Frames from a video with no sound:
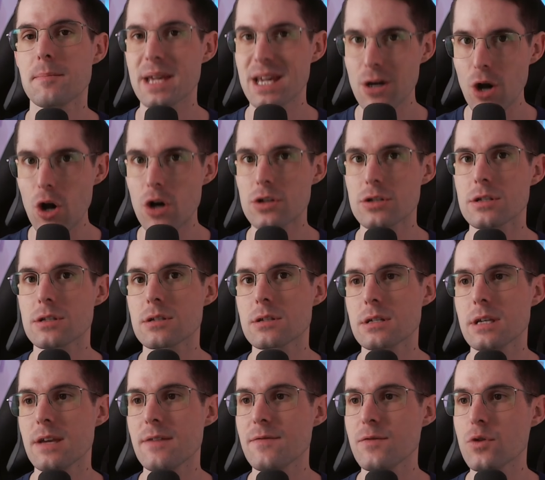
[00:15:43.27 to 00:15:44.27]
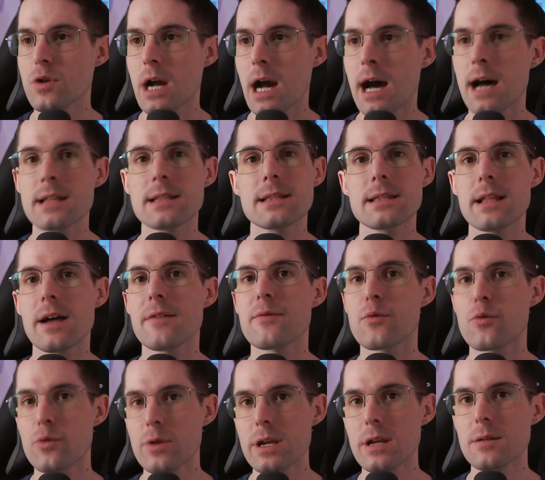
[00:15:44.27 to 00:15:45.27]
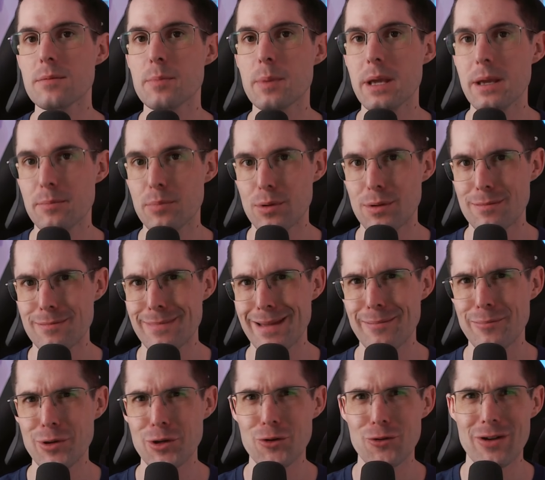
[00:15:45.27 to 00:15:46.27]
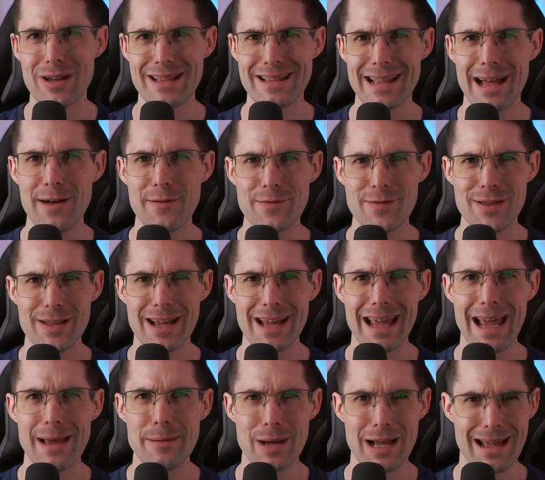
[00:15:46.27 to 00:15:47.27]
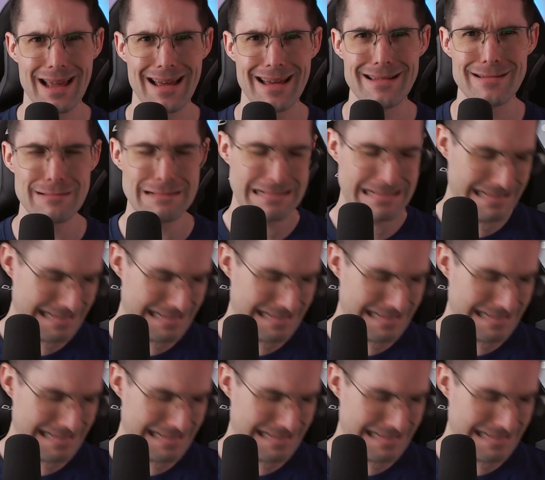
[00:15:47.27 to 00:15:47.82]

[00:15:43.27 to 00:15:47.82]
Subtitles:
Because if you can't love real people, maybe you can love the game again.